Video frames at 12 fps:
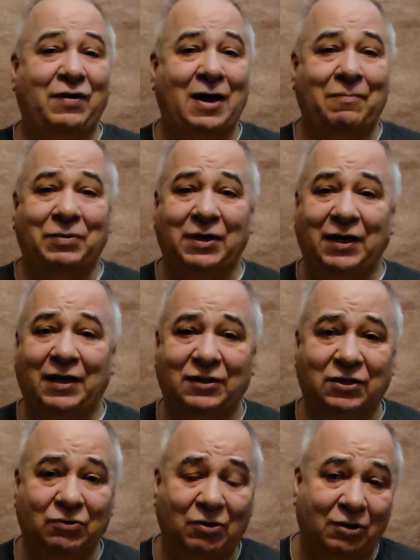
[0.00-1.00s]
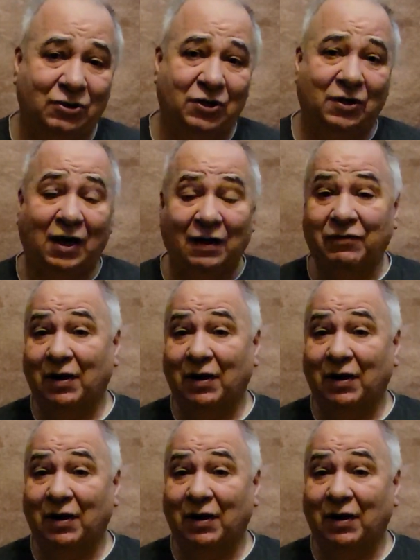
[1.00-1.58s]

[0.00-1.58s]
happenings throughout your life.